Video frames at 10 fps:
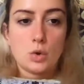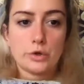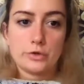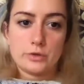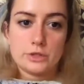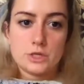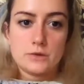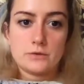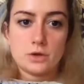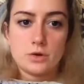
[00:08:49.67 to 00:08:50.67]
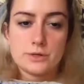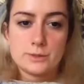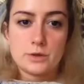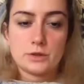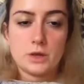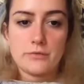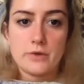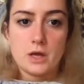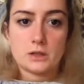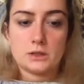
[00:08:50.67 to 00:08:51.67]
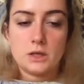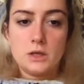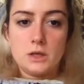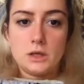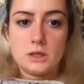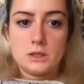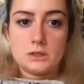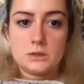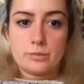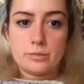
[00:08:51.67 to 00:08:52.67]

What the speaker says: or to achieve the corresponding effect in